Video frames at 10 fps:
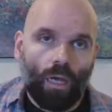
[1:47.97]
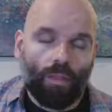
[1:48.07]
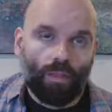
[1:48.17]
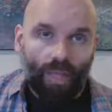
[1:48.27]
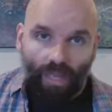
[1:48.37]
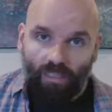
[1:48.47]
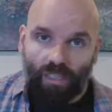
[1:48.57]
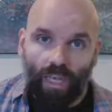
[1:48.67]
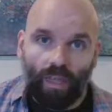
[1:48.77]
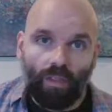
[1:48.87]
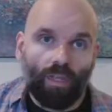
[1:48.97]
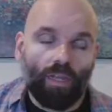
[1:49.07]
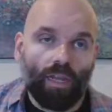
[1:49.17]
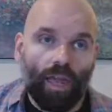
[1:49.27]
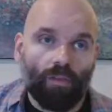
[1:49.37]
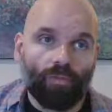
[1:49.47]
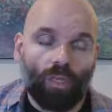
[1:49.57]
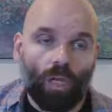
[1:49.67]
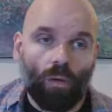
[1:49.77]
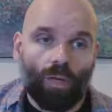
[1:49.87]
The next scale that you're going to have to
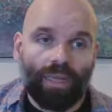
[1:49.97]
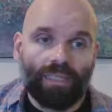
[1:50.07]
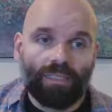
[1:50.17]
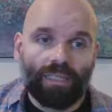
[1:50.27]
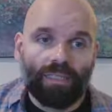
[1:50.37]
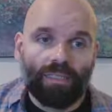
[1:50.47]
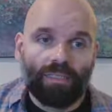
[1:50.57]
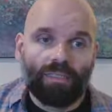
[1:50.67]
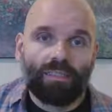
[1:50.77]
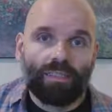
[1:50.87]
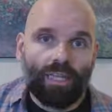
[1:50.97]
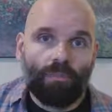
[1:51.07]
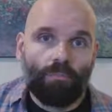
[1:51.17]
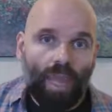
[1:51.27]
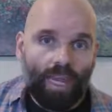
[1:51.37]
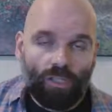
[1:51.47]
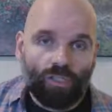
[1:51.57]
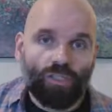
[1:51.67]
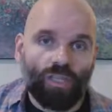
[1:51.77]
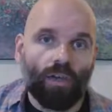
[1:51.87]
know is C major
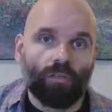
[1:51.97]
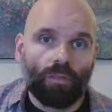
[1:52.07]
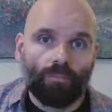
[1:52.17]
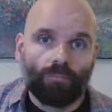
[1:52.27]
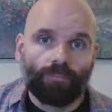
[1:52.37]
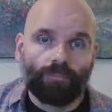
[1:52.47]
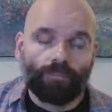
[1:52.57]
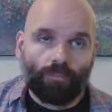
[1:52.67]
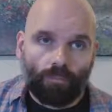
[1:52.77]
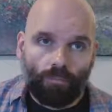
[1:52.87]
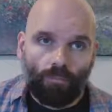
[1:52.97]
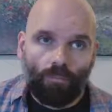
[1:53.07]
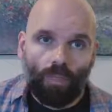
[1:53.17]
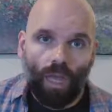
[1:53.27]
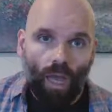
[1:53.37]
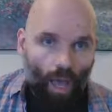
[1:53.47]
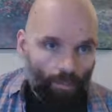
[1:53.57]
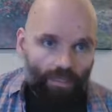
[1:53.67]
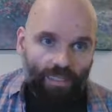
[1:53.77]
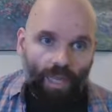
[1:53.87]
7, up
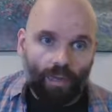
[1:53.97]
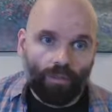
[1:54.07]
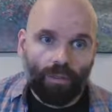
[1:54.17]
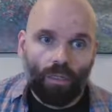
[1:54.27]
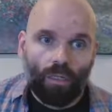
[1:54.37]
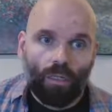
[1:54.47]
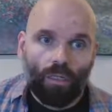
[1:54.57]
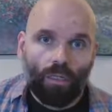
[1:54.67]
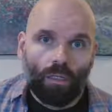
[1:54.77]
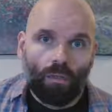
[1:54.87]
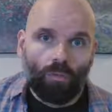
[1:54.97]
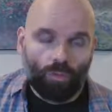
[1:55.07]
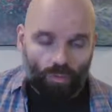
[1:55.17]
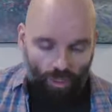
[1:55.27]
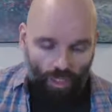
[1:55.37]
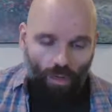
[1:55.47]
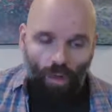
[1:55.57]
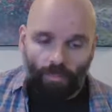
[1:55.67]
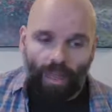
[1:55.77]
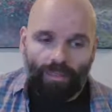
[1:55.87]
and down, which means you're going to go
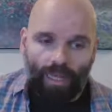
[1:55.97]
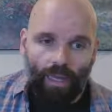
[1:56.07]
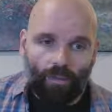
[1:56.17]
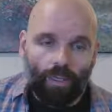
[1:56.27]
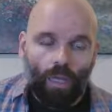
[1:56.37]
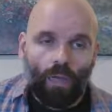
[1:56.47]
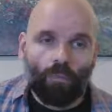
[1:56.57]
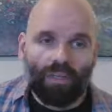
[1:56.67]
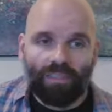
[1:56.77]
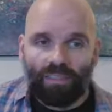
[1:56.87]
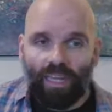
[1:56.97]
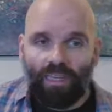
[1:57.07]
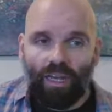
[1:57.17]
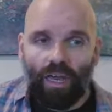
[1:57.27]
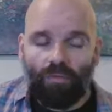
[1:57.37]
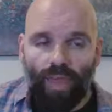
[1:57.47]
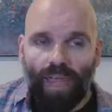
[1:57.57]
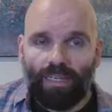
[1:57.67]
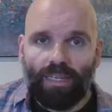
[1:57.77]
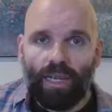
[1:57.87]
up and down, but instead of
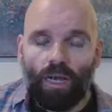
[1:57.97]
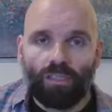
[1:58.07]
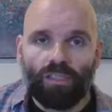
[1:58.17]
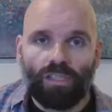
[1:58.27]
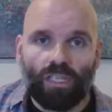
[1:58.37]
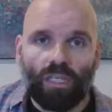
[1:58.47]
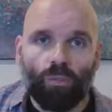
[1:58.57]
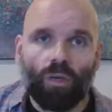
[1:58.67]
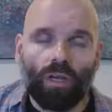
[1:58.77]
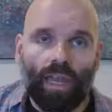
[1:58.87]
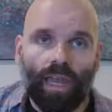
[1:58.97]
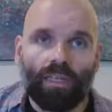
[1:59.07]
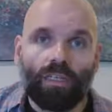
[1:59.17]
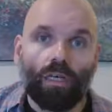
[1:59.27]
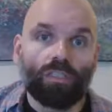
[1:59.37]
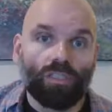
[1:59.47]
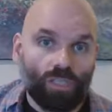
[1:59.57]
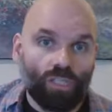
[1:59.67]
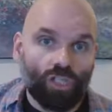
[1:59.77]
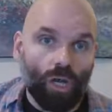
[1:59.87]
ending on C, we're going to end on
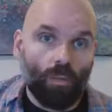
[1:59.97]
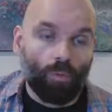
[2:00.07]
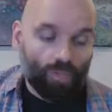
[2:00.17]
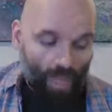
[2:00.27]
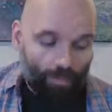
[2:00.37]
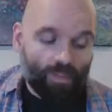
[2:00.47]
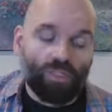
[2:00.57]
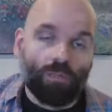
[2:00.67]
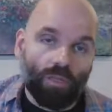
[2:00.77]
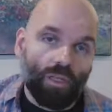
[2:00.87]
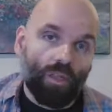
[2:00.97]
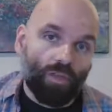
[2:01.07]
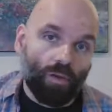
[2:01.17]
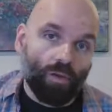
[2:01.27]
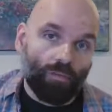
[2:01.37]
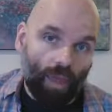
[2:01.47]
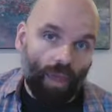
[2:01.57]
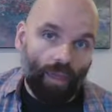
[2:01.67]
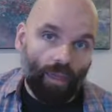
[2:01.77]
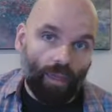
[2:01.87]
C sharp, which happens to be the third of
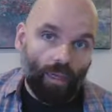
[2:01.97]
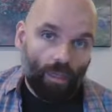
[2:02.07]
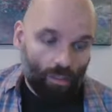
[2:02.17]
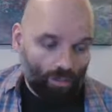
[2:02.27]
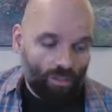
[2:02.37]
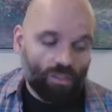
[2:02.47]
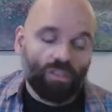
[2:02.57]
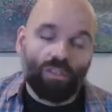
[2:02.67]
A. So this is